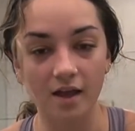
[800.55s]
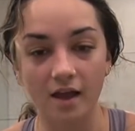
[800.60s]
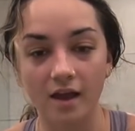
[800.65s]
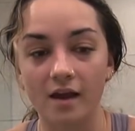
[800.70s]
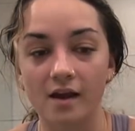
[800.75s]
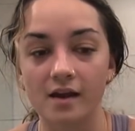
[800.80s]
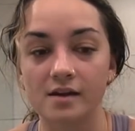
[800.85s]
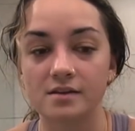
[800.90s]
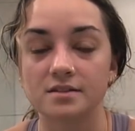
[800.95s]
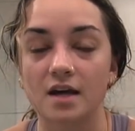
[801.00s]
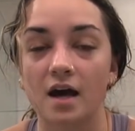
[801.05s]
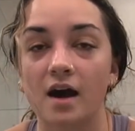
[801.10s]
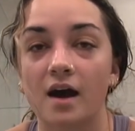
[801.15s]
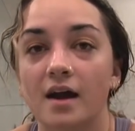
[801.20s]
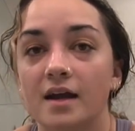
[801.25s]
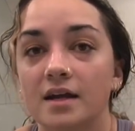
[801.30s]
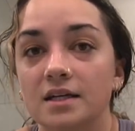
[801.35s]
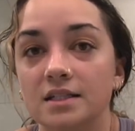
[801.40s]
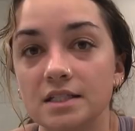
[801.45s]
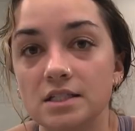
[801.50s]
and
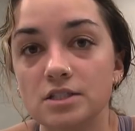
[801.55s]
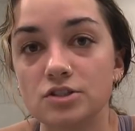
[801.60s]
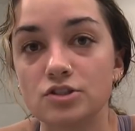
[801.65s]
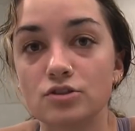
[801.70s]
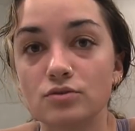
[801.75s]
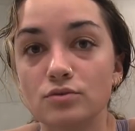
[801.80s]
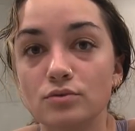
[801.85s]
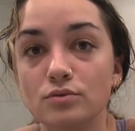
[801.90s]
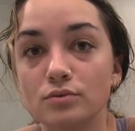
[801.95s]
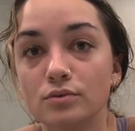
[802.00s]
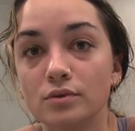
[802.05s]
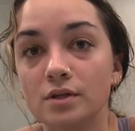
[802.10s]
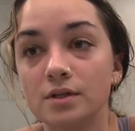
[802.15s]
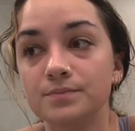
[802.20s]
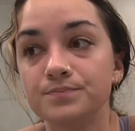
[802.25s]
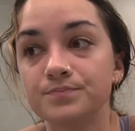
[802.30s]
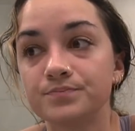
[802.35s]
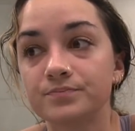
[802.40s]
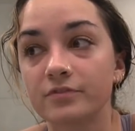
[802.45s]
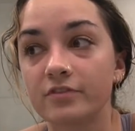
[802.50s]
I need to
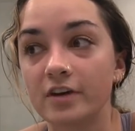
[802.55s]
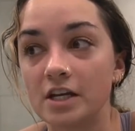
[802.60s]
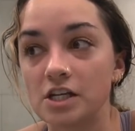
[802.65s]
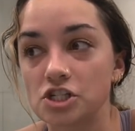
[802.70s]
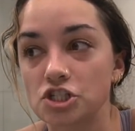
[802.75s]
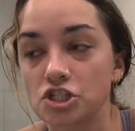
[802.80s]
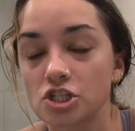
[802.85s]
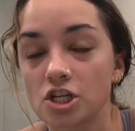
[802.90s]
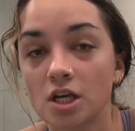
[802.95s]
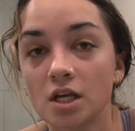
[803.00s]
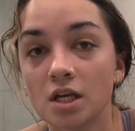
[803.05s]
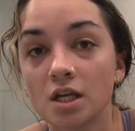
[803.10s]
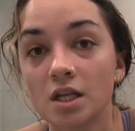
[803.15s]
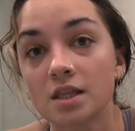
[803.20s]
finish